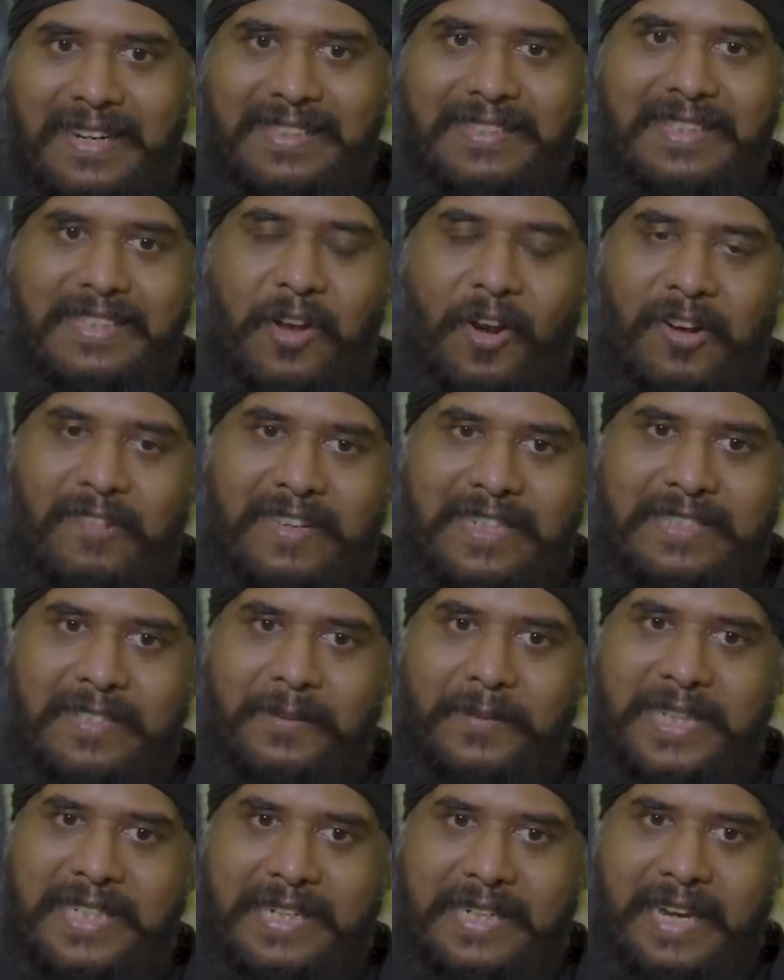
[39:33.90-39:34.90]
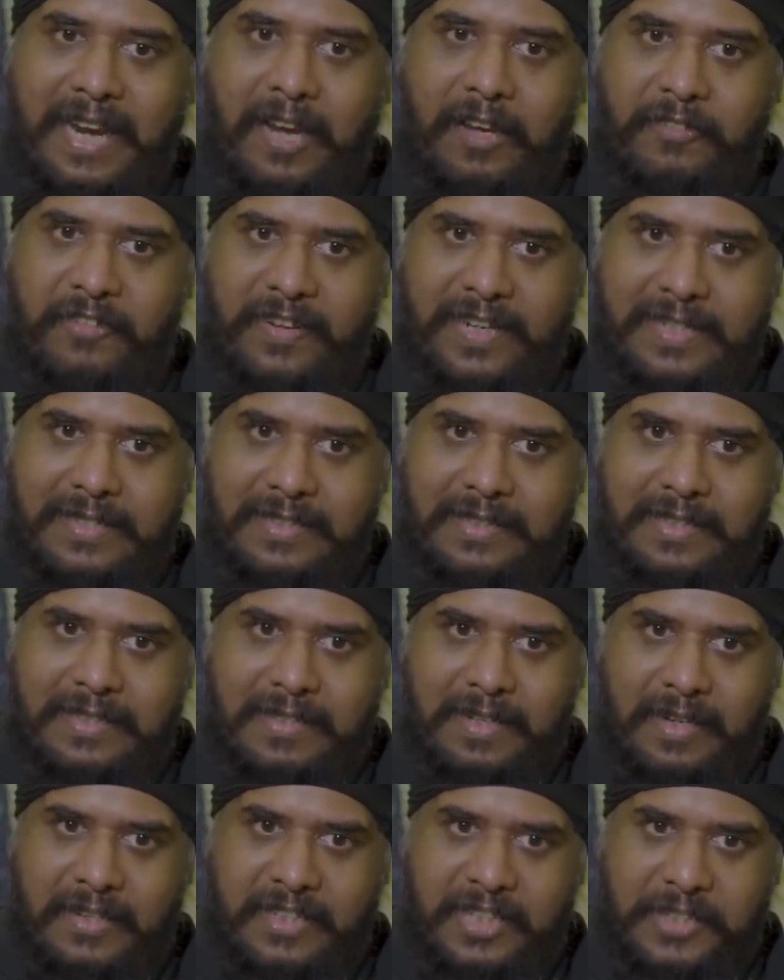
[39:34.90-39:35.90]
like, there's always somebody taking offense in
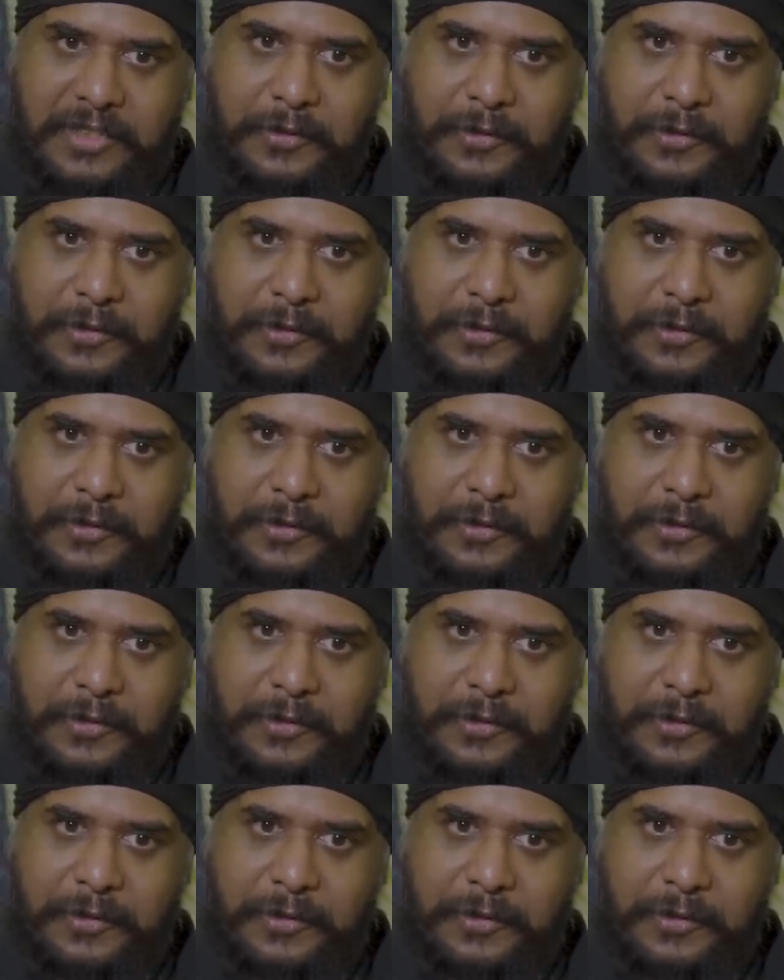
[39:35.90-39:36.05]
this country.